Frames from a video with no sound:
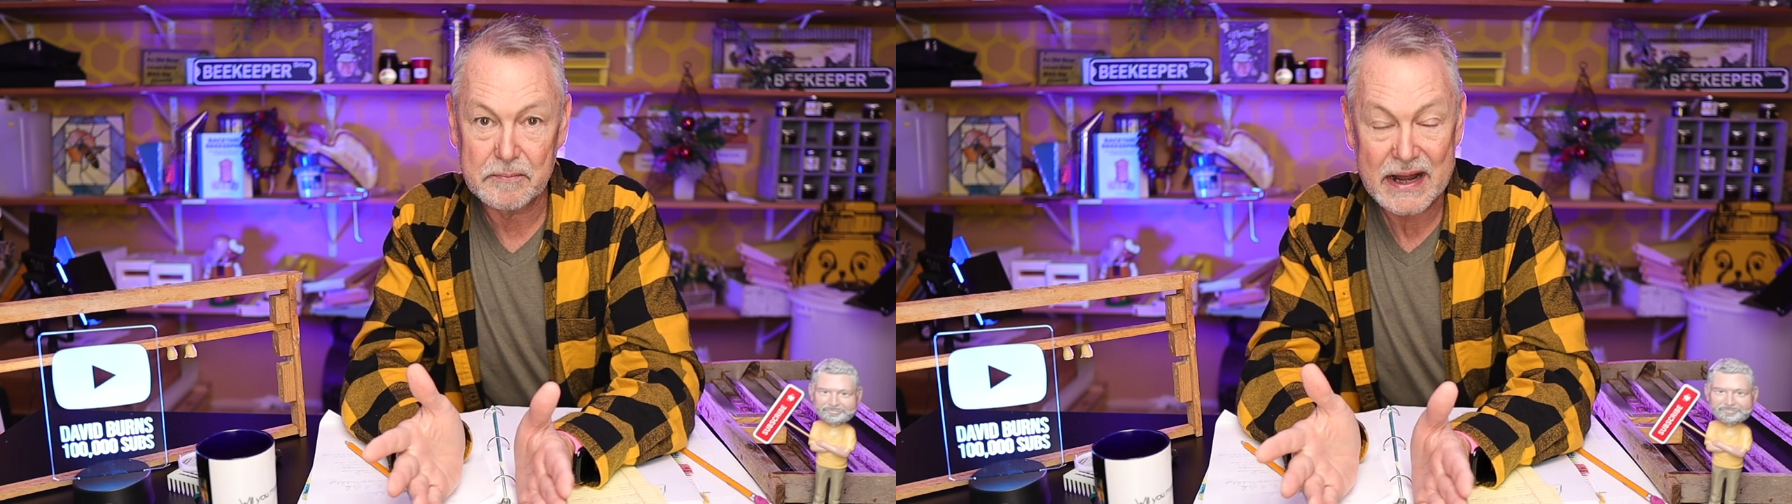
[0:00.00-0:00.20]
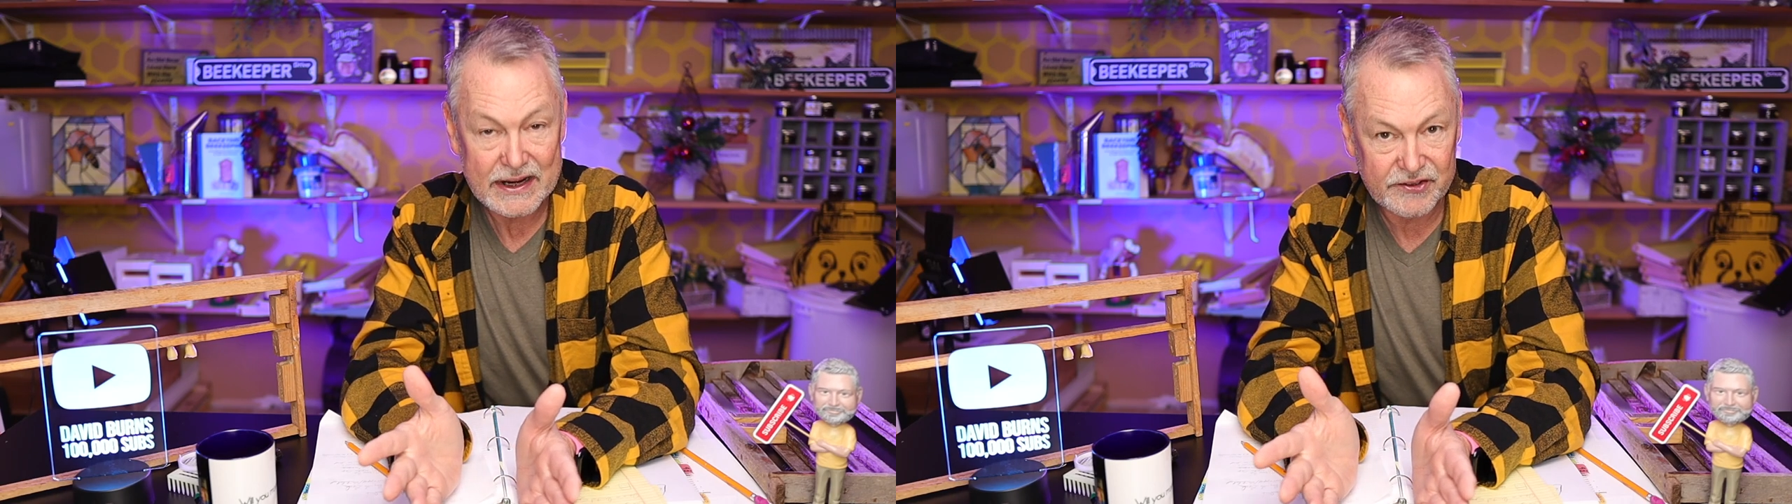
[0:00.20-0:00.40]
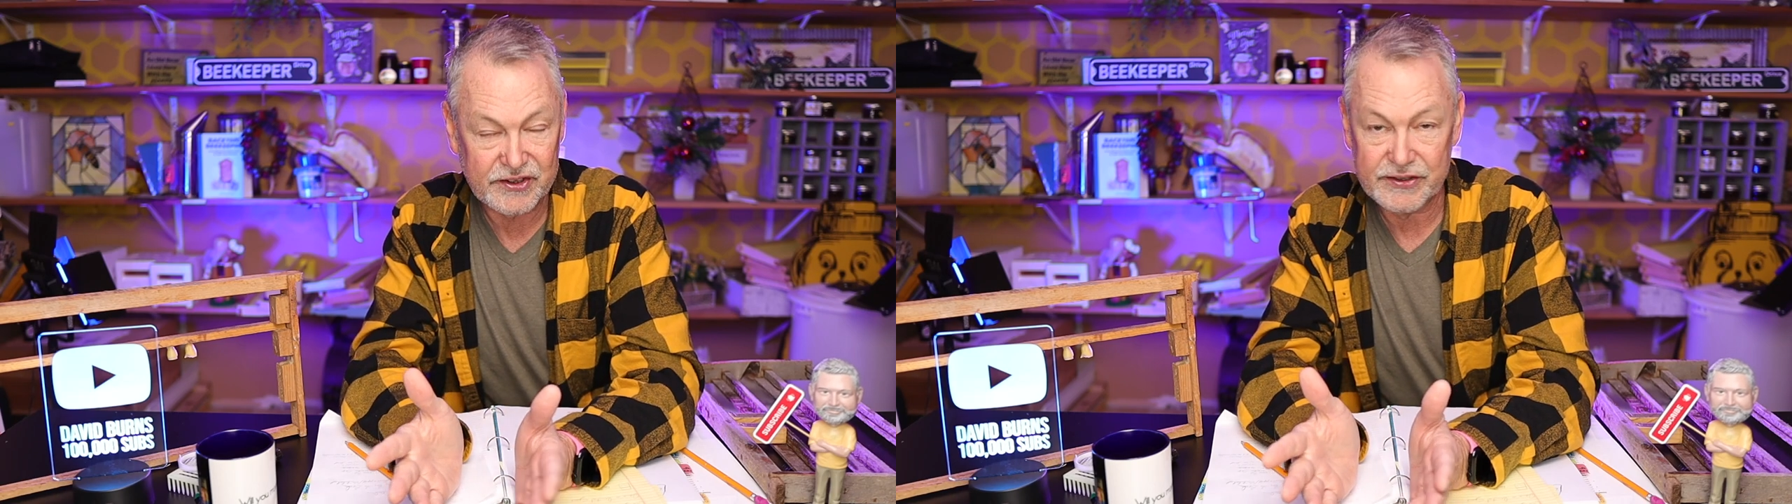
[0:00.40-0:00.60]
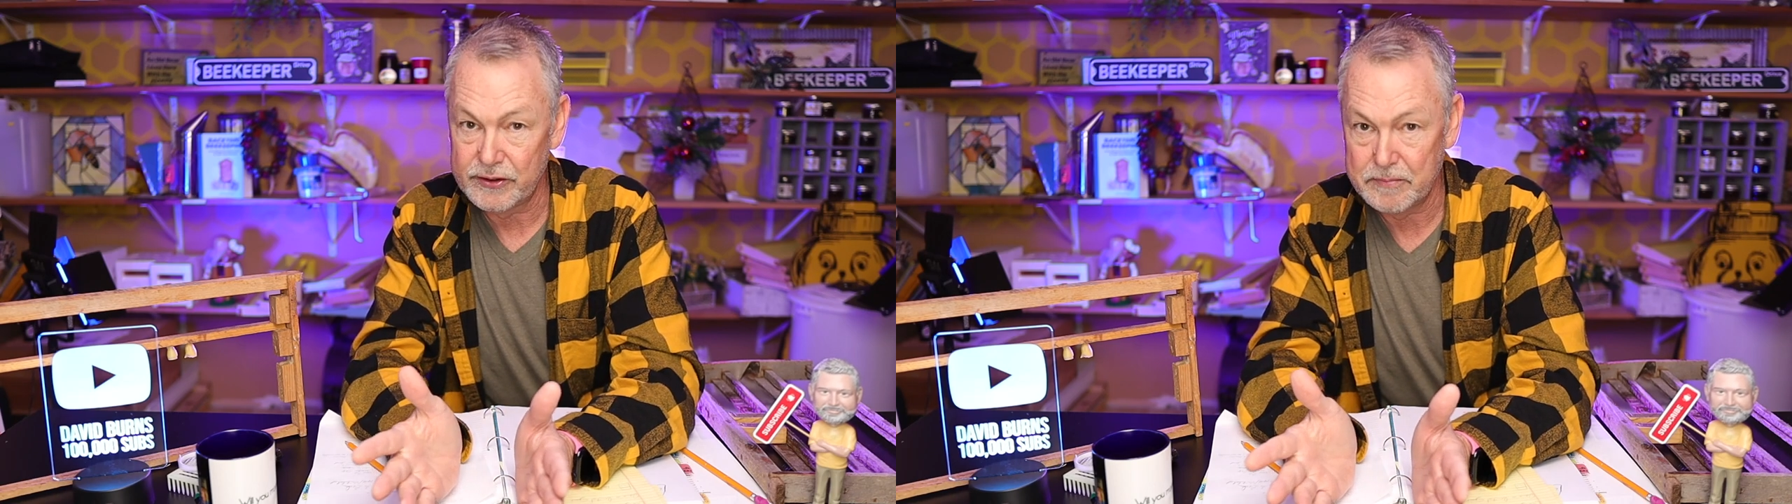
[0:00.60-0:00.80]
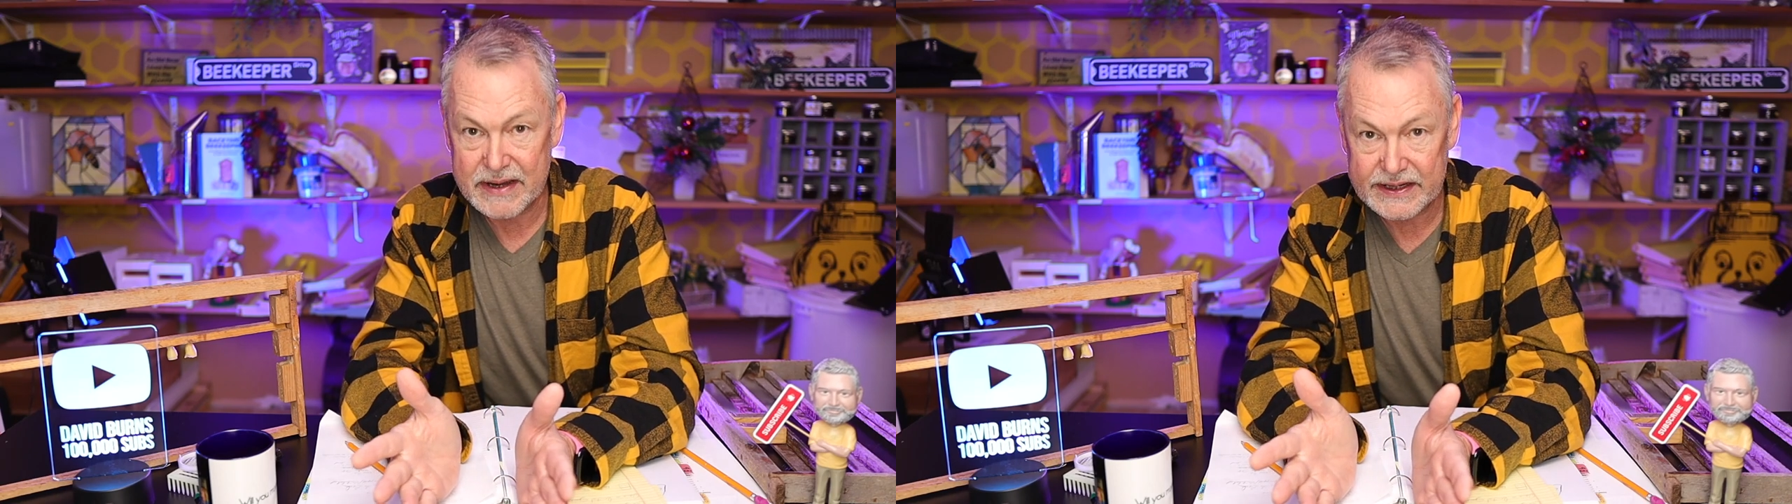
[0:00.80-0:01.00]
boxes,
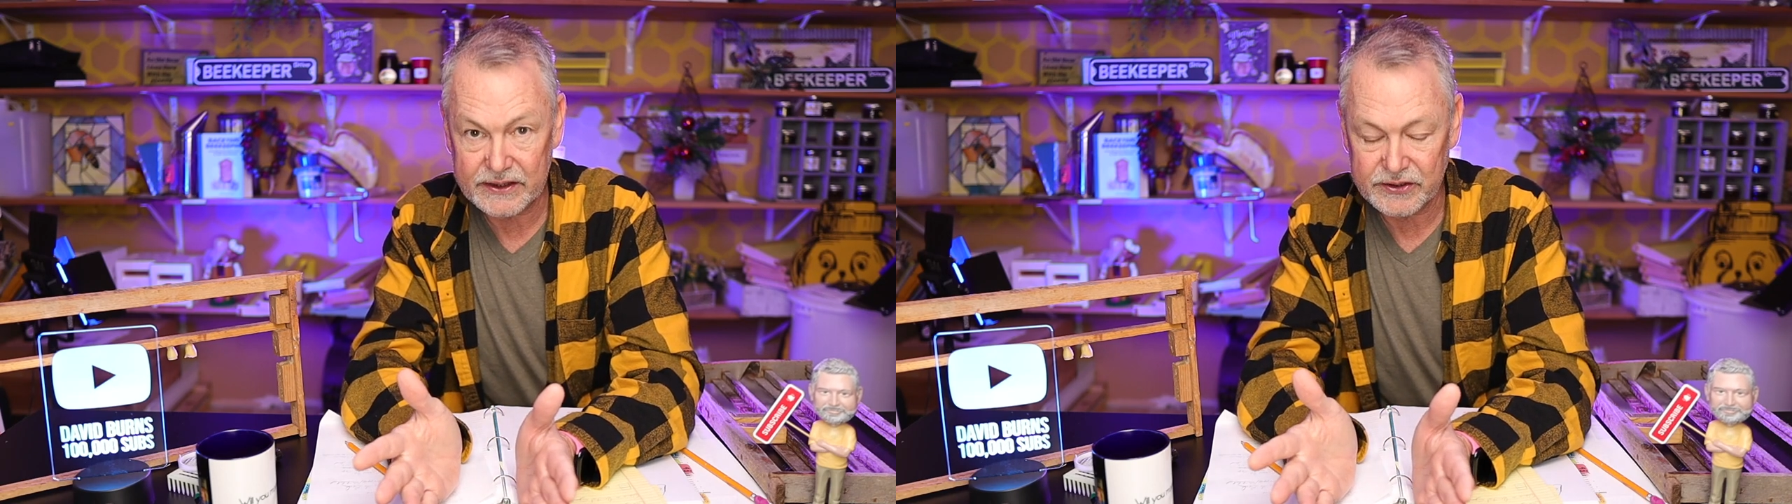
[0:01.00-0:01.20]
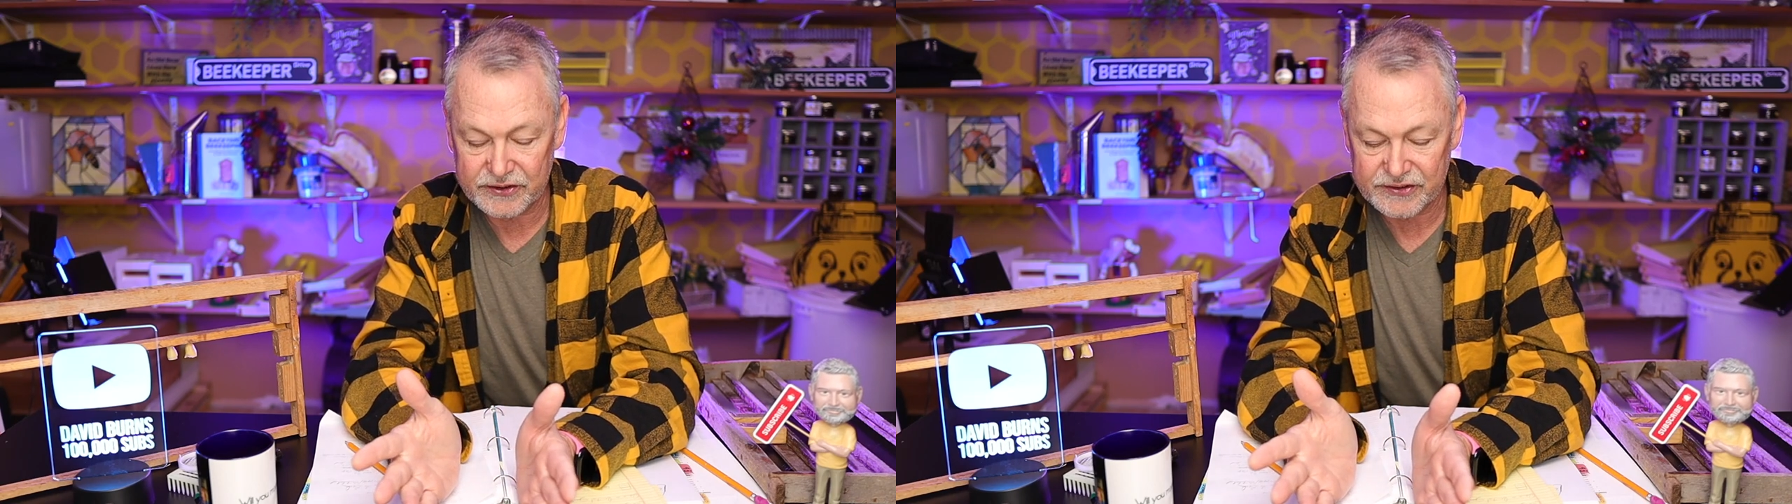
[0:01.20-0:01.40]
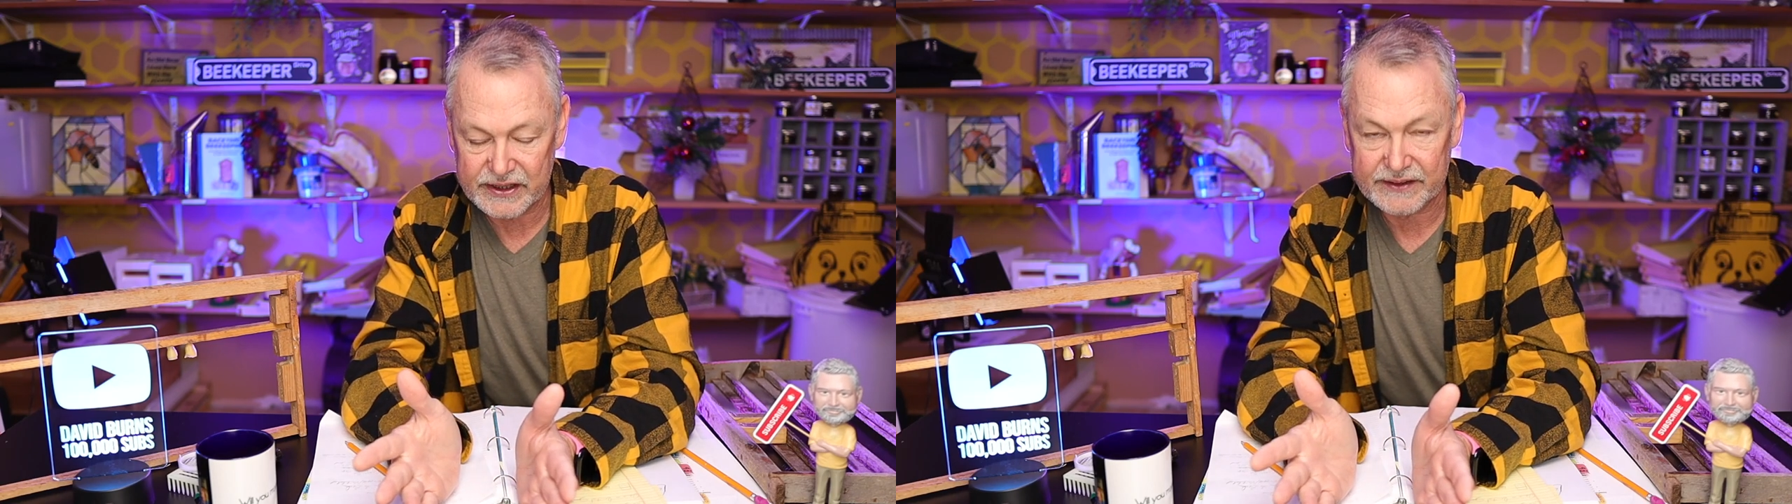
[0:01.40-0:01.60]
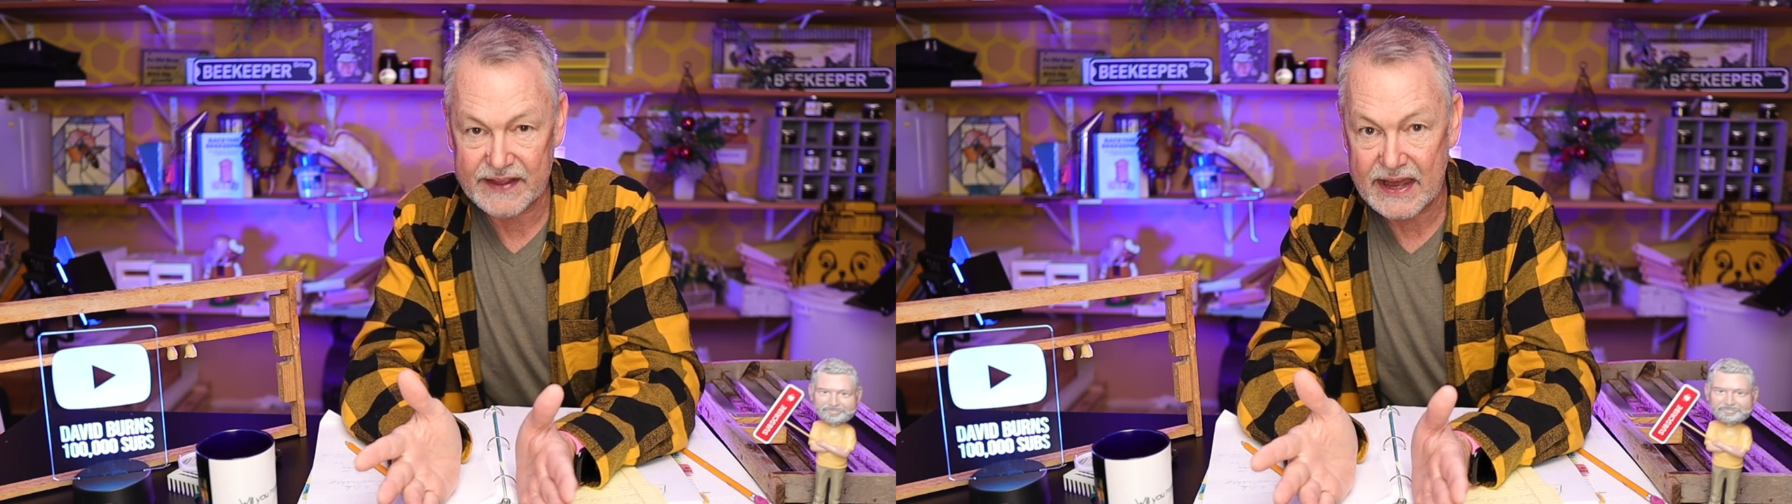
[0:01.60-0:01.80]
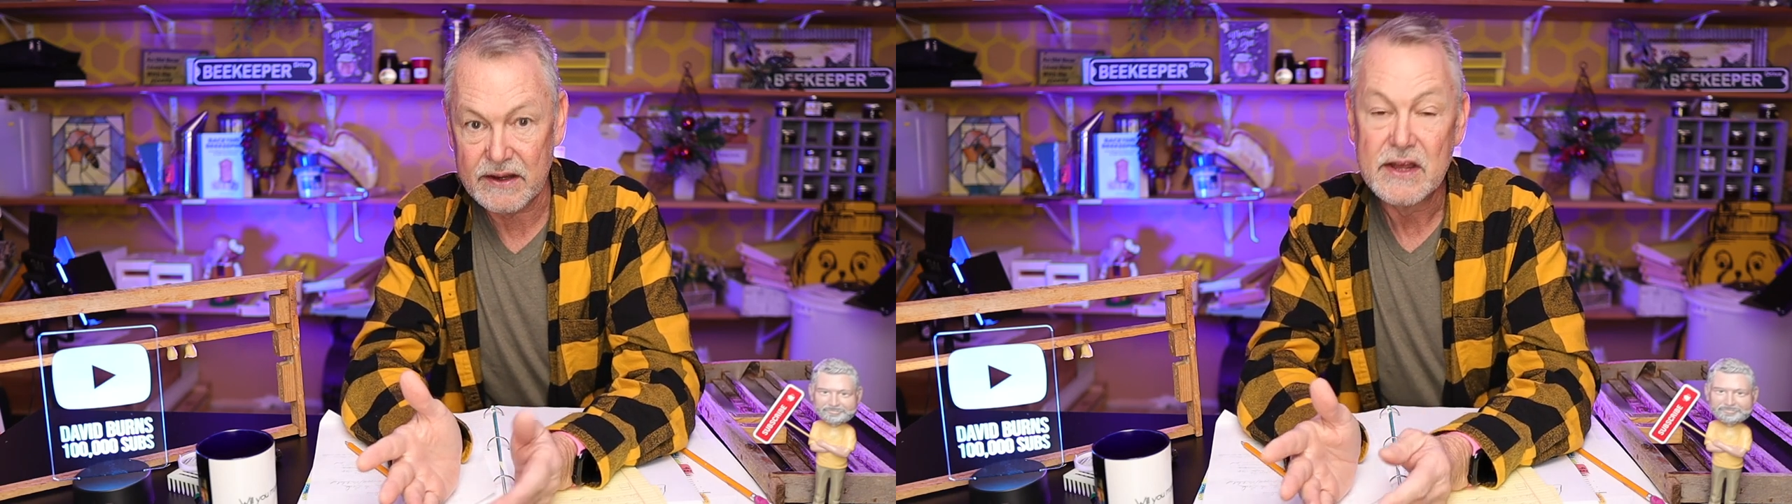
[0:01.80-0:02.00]
little mating nucs like
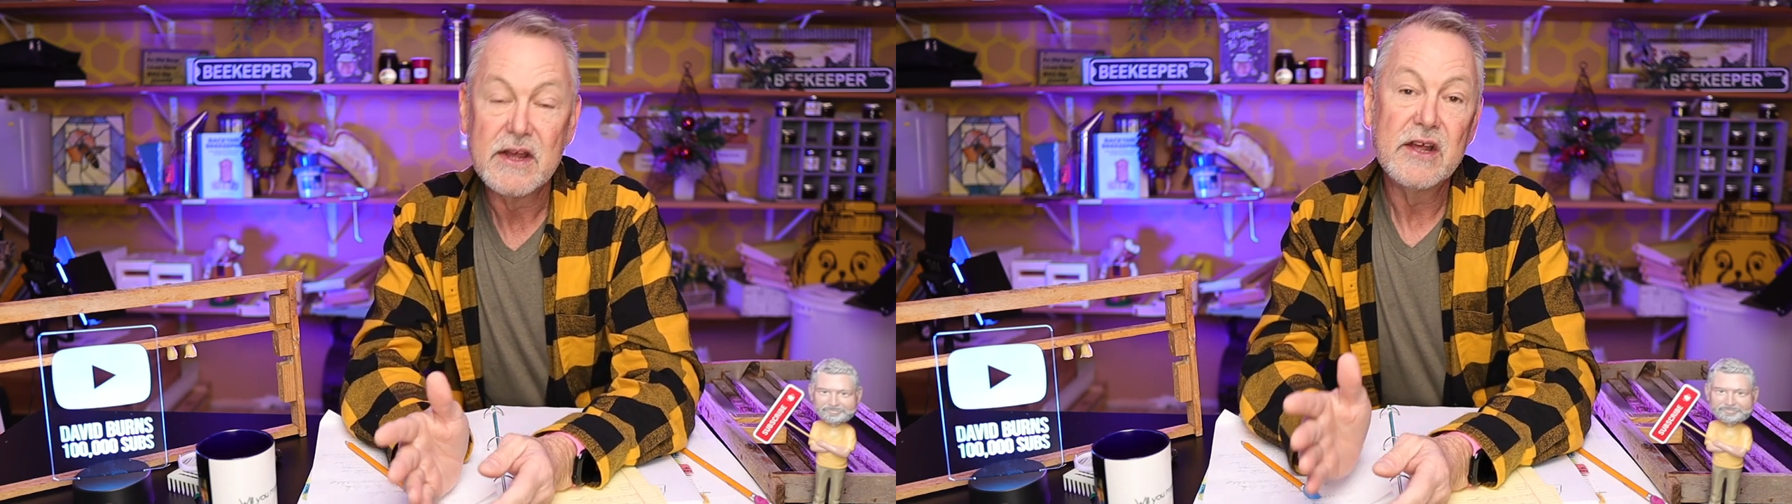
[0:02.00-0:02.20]
that.